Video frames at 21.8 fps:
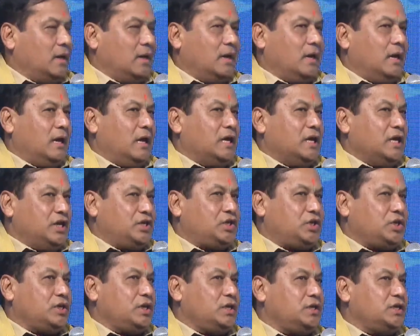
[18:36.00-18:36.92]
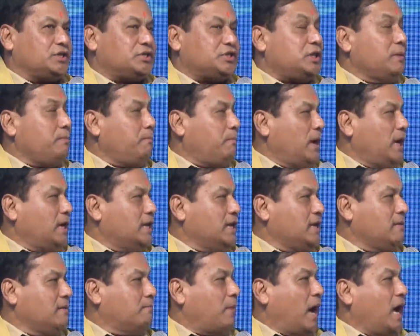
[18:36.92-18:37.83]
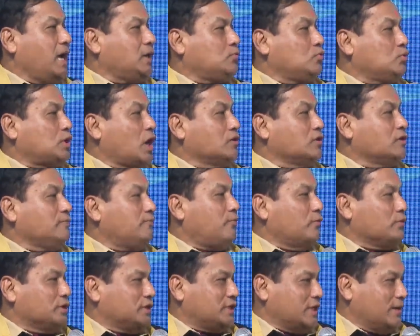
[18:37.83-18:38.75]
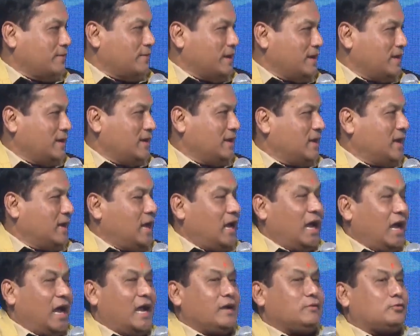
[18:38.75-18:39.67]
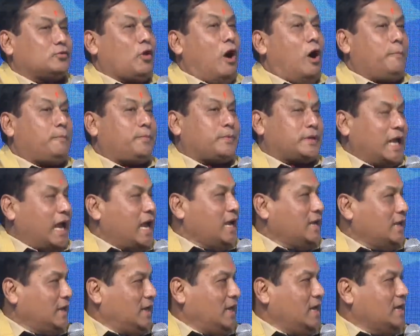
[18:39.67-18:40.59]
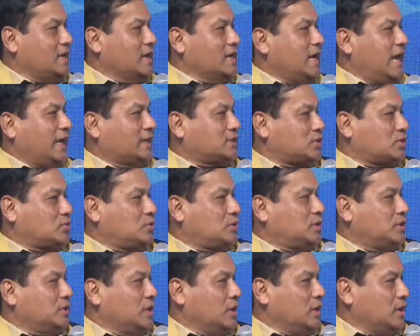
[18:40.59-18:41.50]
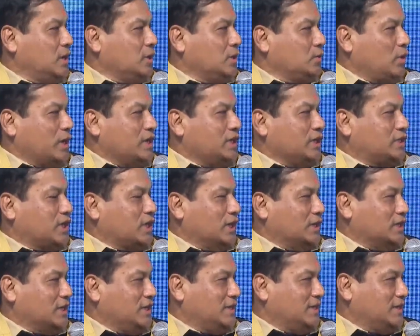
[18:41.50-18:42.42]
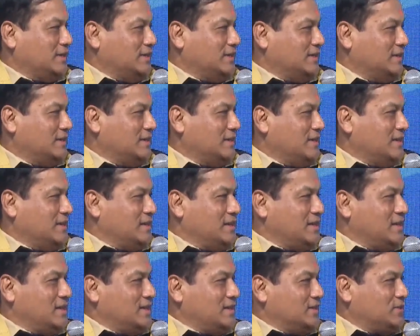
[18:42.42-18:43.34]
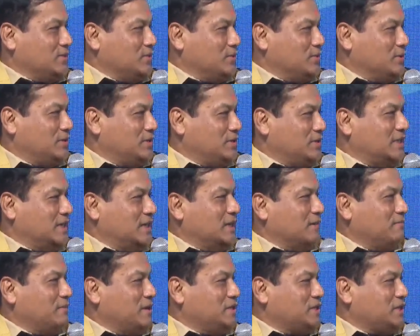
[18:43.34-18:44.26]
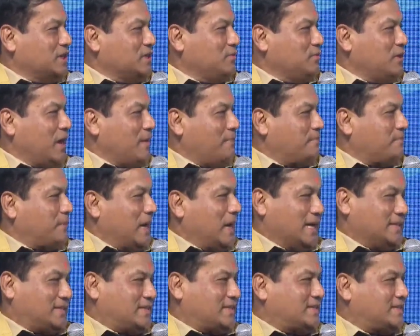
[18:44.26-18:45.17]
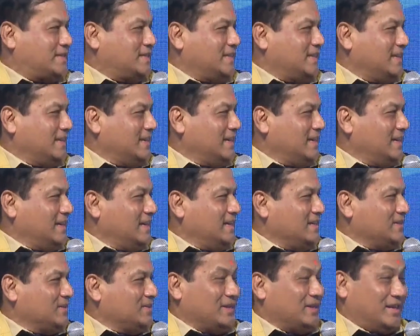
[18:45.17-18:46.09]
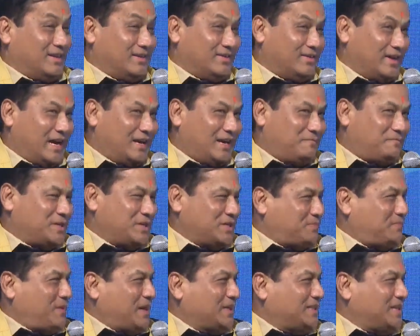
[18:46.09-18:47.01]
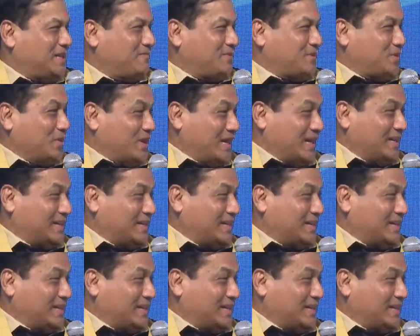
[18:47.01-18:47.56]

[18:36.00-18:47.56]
nation in the shipbuilding by 2047 and top 10 in the next 2030. So these are the vision we have placed into the right perspective so that